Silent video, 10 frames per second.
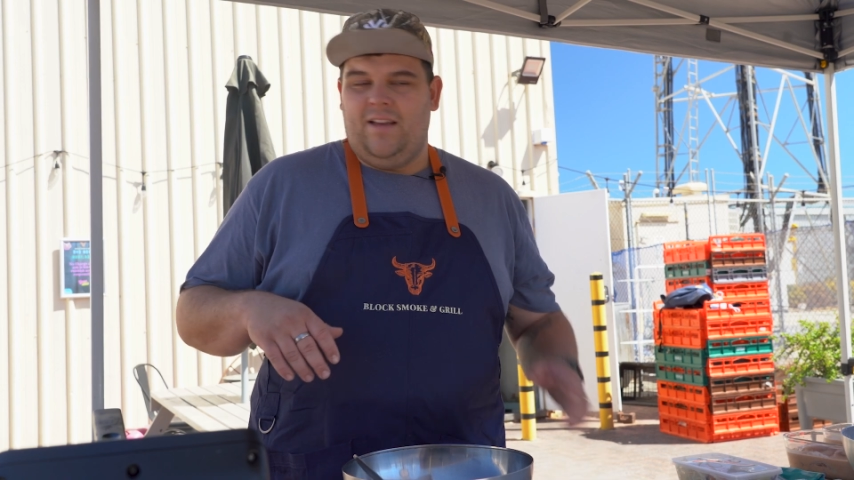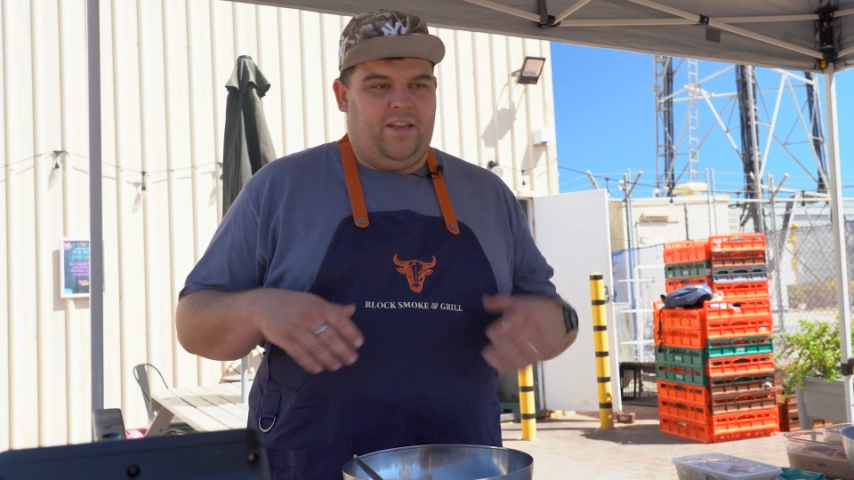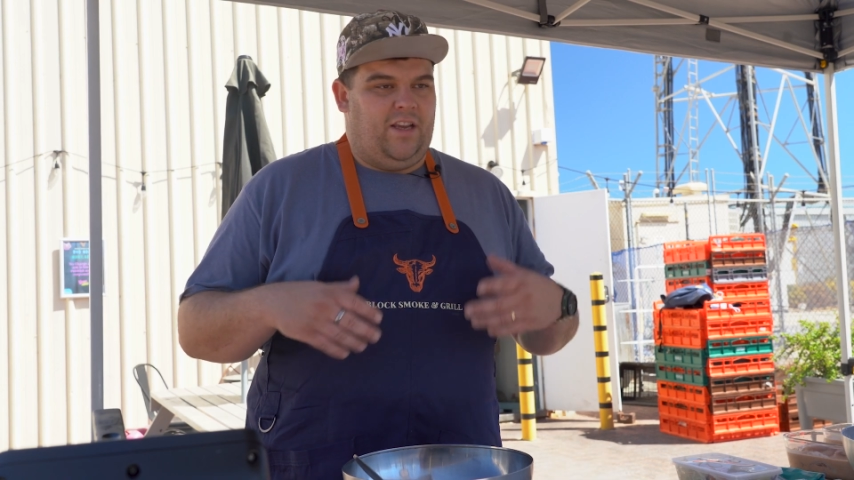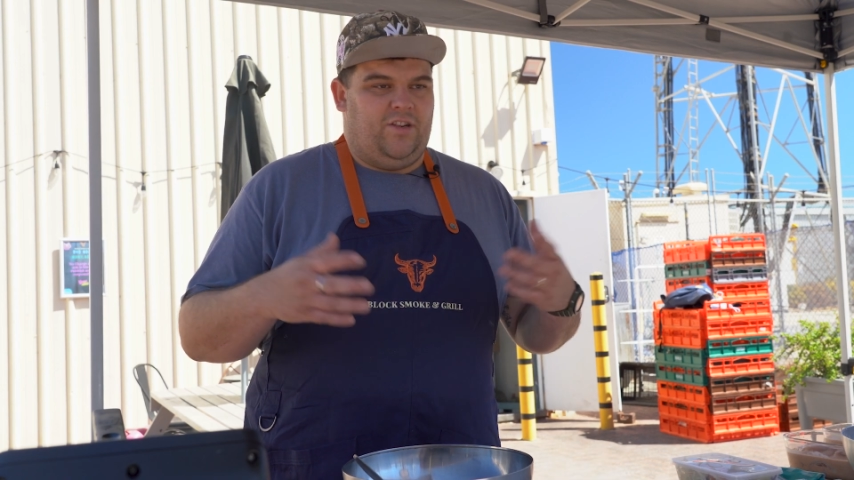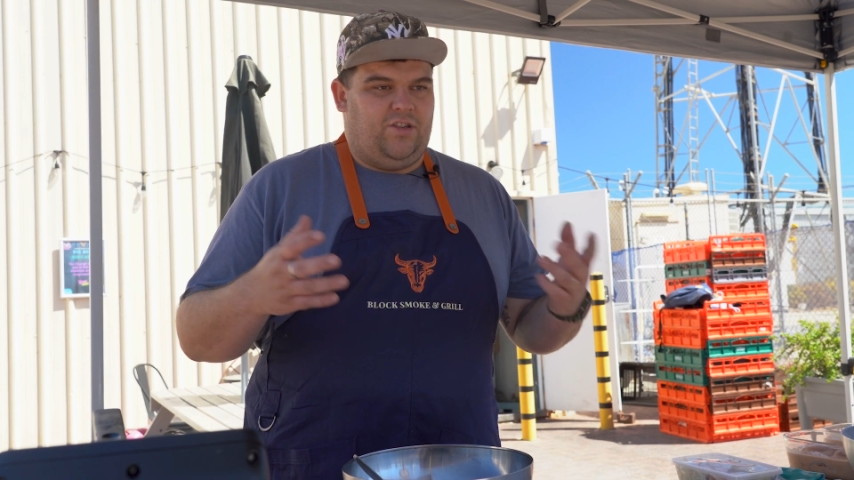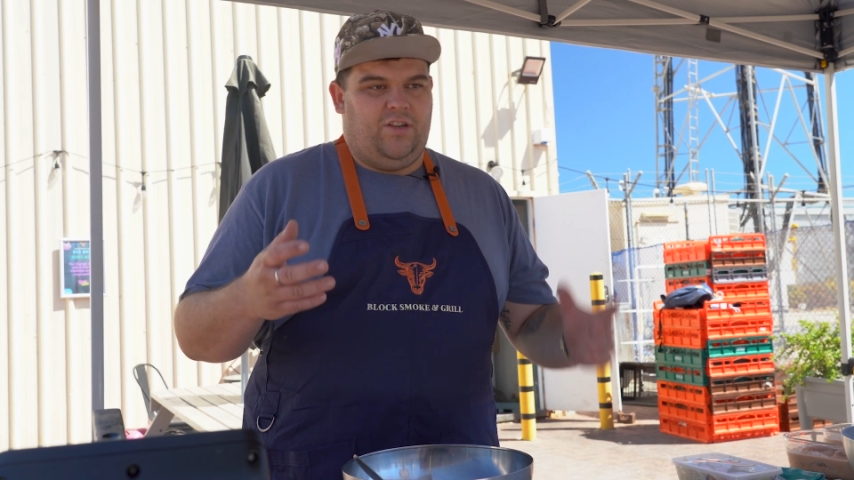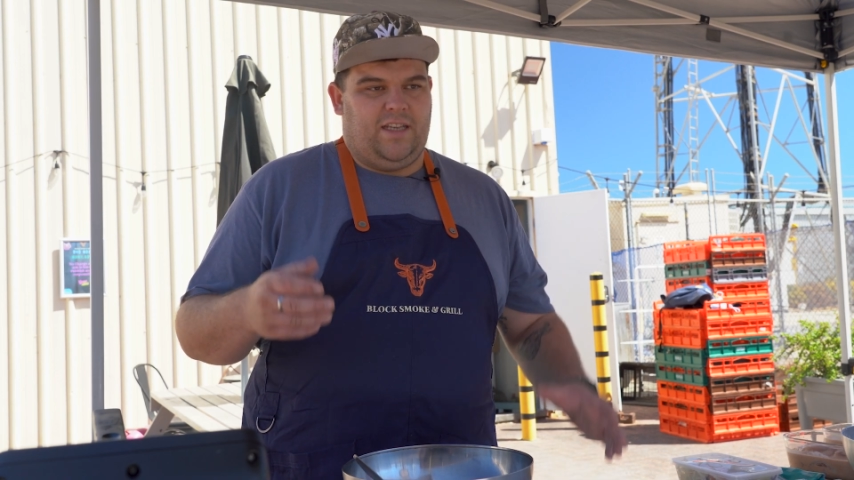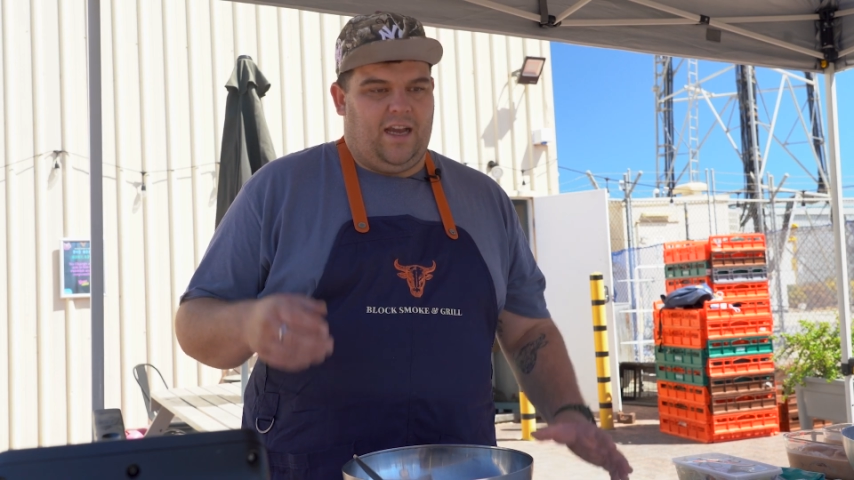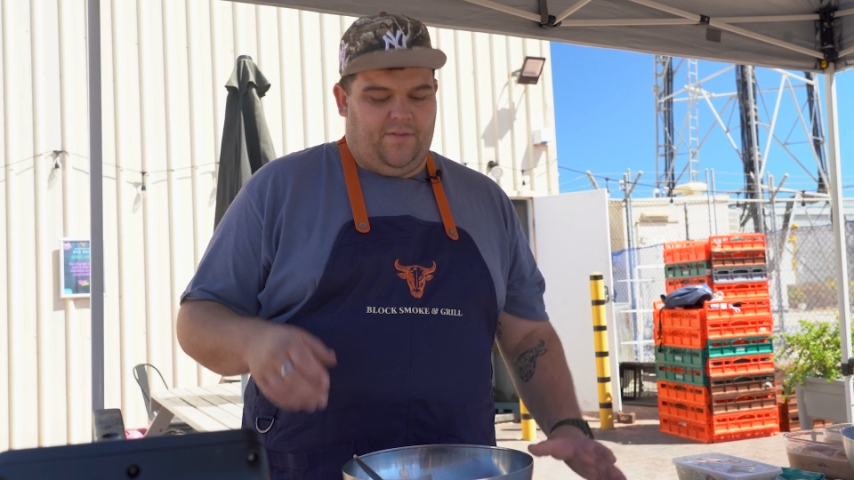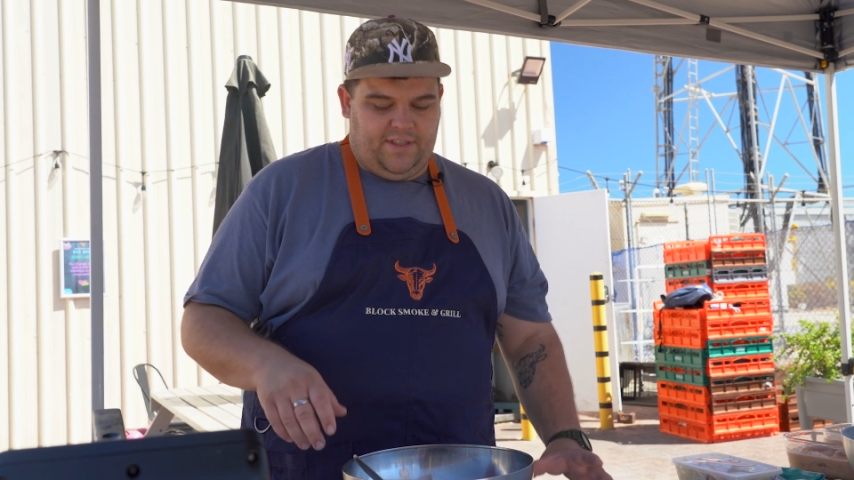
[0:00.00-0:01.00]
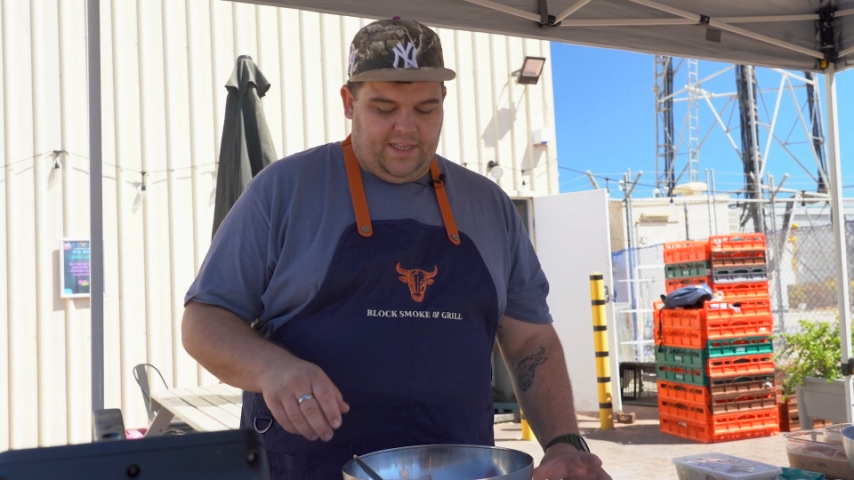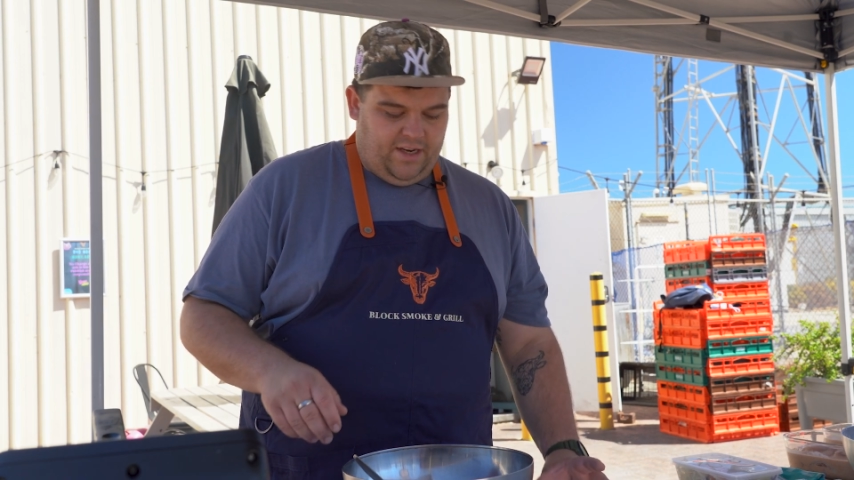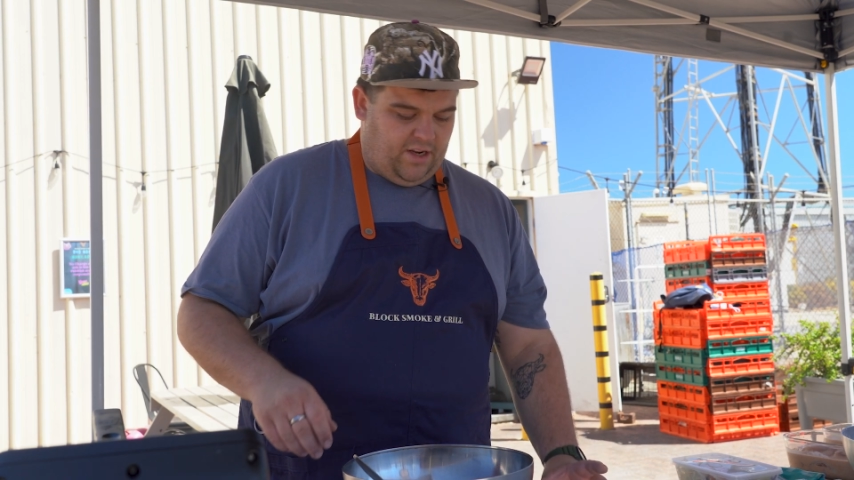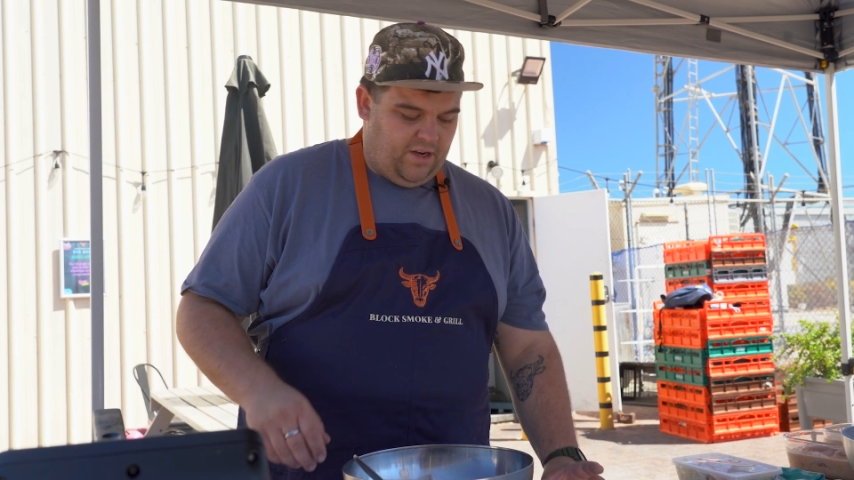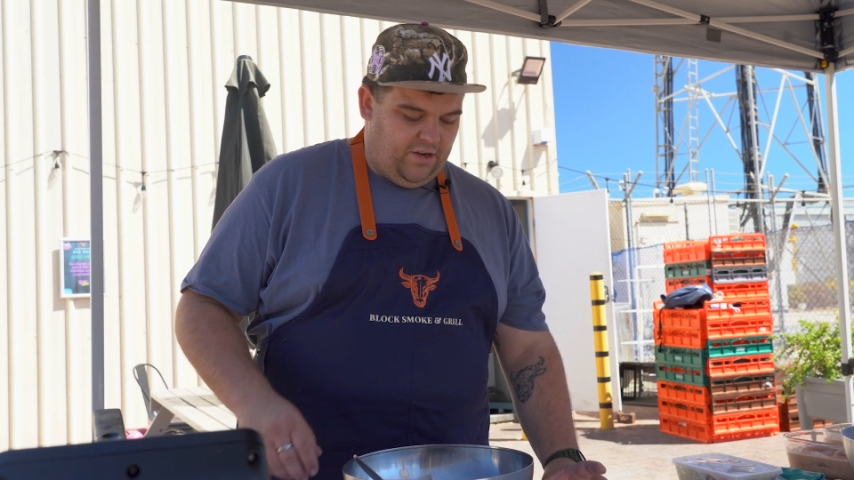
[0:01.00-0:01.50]
You can just use it out of a
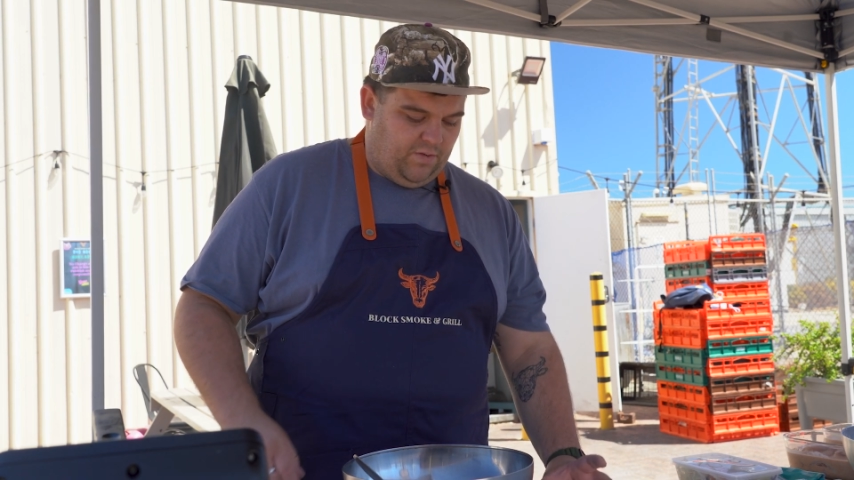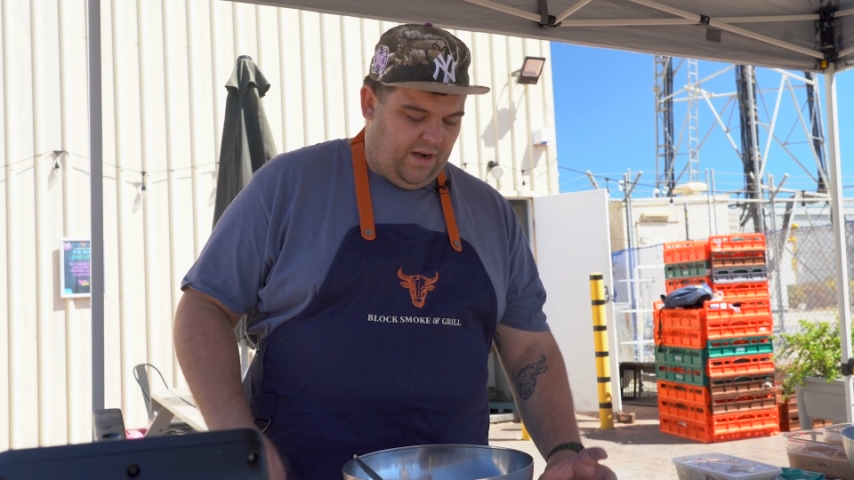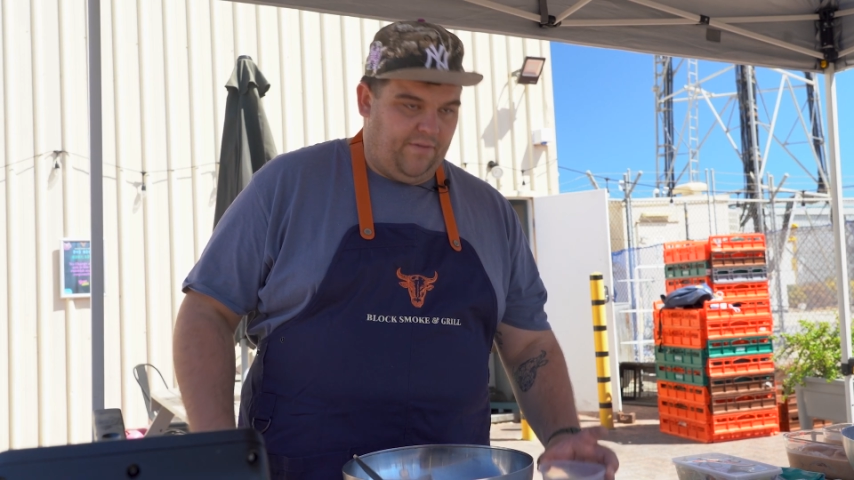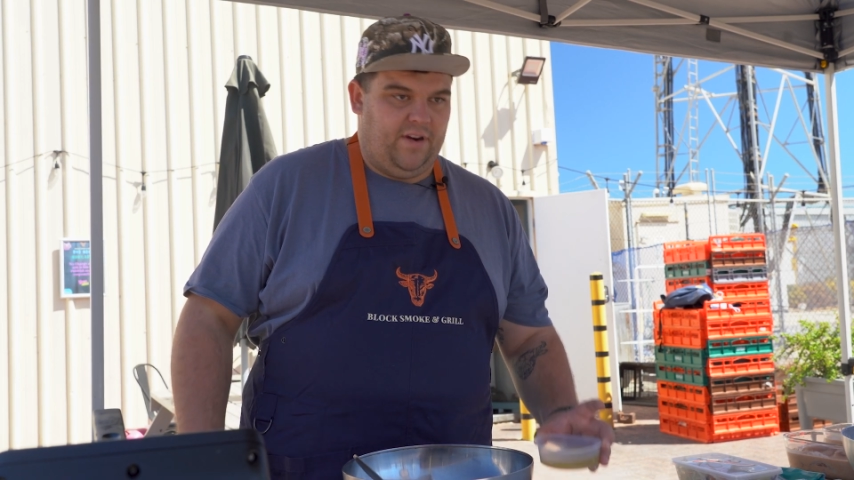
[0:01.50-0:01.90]
tin. You can use whatever,